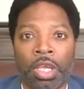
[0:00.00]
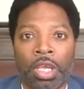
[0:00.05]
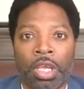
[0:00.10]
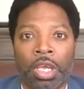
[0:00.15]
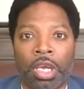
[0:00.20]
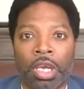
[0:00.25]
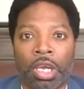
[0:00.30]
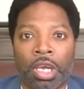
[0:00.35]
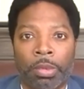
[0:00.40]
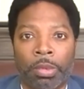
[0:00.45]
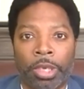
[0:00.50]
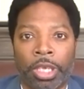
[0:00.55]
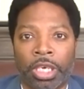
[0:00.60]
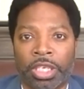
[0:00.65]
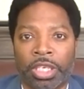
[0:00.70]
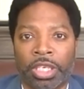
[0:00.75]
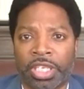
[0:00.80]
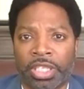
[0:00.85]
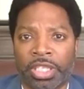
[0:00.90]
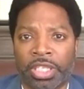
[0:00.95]
um, in
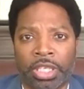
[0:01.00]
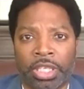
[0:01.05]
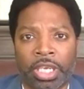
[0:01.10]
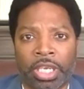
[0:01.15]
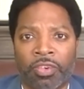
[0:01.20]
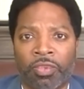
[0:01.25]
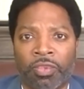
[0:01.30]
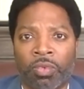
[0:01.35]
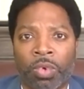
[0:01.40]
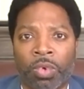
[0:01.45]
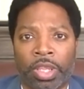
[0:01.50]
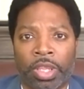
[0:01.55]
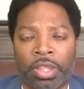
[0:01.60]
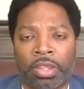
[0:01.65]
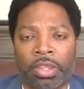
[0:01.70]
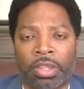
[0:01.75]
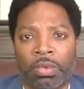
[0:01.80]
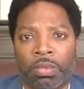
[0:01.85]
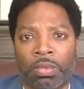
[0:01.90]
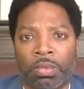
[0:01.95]
assessing kind of what
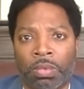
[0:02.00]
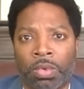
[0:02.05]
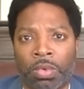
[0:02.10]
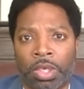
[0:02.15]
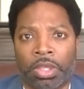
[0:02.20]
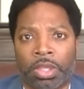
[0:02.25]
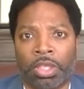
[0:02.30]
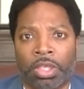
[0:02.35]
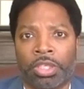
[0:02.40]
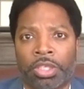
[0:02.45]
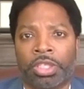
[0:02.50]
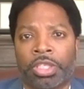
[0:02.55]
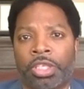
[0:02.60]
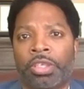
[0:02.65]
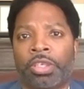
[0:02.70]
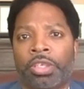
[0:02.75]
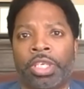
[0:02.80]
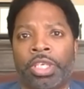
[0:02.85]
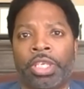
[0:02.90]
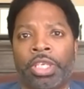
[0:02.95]
what the
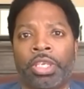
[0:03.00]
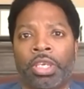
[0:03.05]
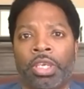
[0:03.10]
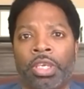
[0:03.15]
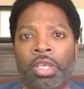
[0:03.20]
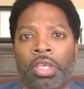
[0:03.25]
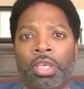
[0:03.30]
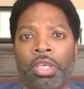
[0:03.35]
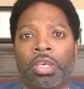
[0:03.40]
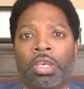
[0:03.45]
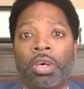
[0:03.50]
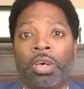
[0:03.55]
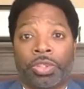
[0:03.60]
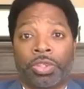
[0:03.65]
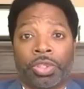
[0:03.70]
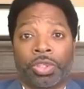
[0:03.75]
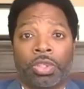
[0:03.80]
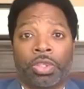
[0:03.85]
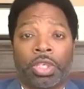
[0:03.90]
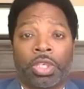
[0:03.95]
security
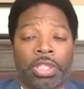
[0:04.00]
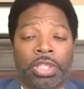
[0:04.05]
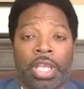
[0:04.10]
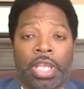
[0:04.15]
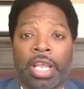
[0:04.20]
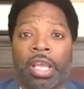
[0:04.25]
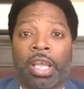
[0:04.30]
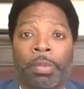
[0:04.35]
culture looks like.